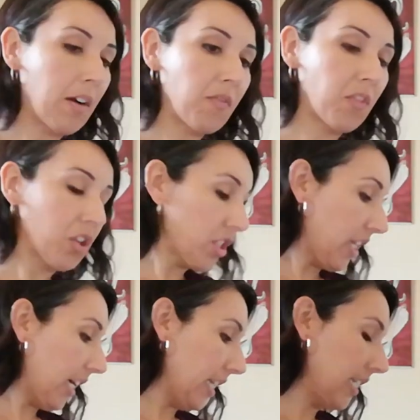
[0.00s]
first
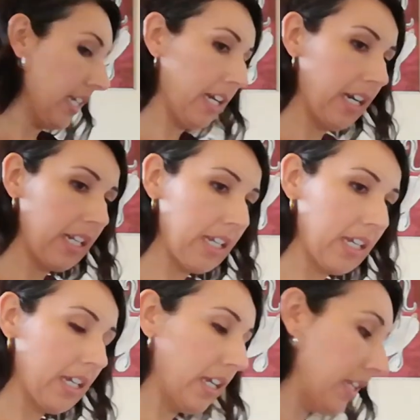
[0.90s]
thing I did
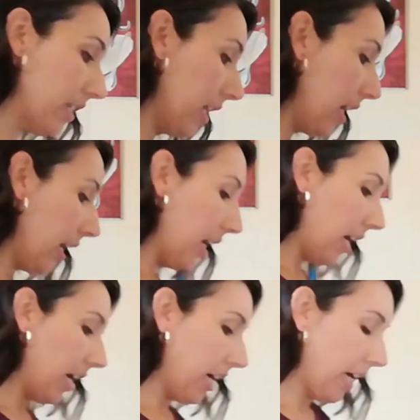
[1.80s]
is
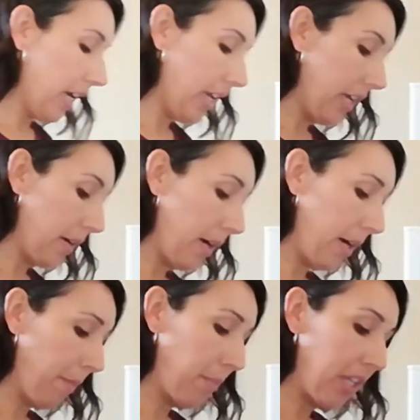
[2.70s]

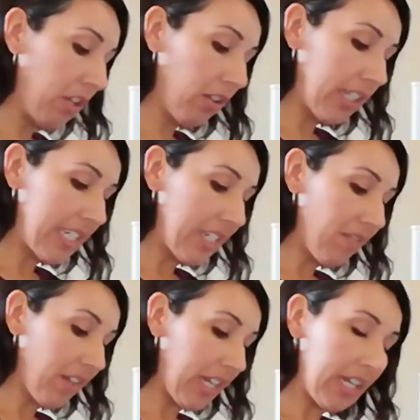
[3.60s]
I peeled and
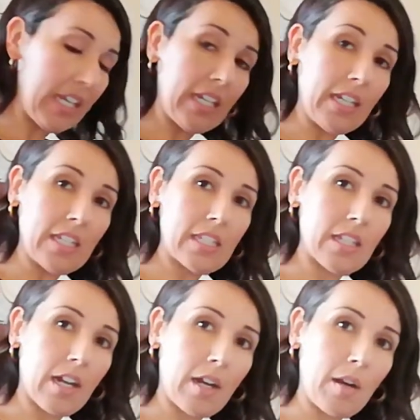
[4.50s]
deveined
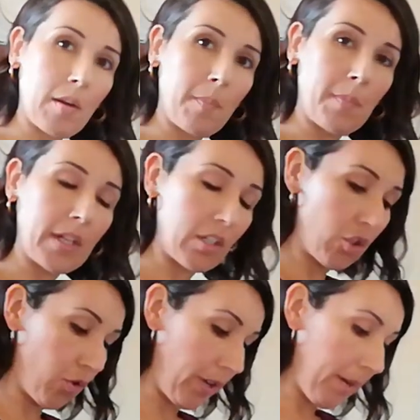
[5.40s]
some
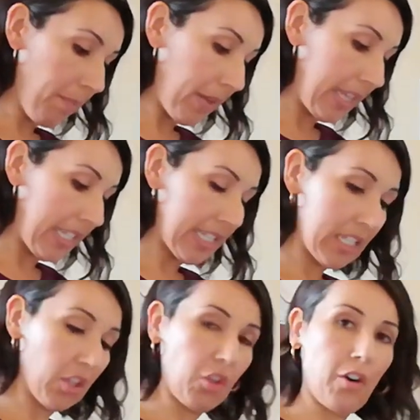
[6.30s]
shrimp, and this is
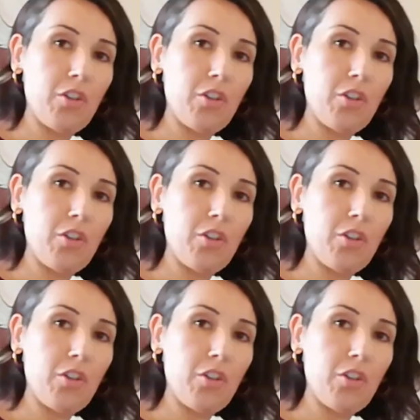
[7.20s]
a large